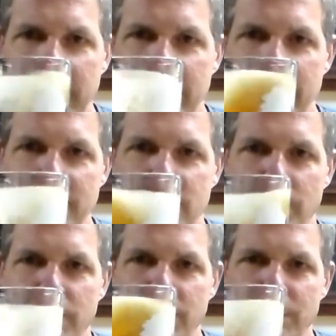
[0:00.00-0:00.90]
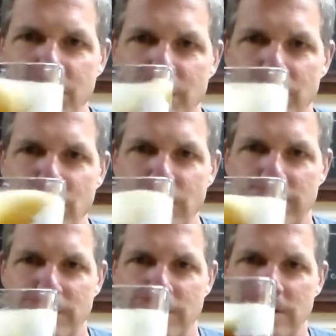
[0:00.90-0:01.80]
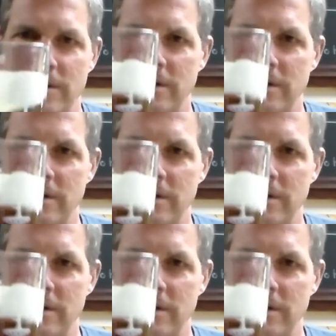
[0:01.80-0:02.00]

Man, that is a beautiful.